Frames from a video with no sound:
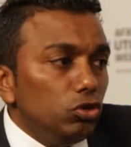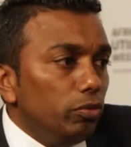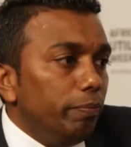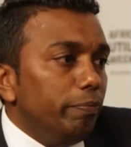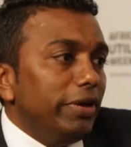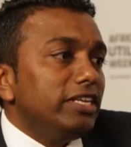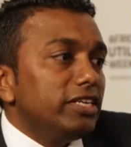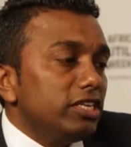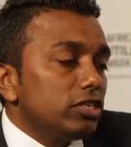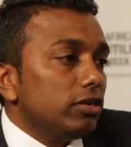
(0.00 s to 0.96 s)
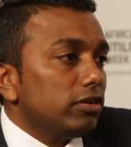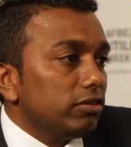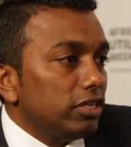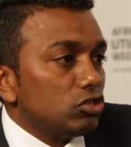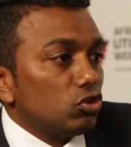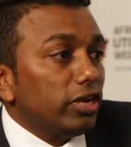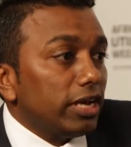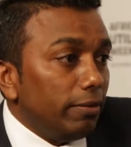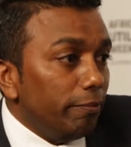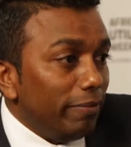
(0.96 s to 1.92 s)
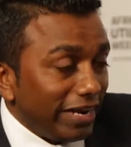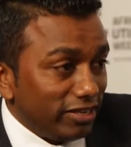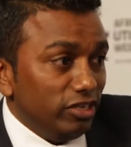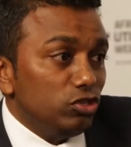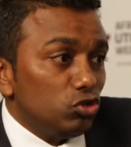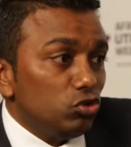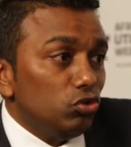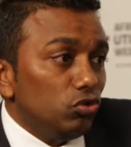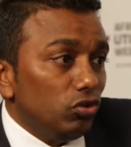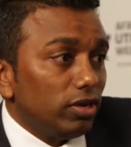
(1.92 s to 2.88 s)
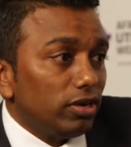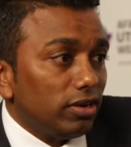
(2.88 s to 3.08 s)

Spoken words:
you big data that's going to come back into...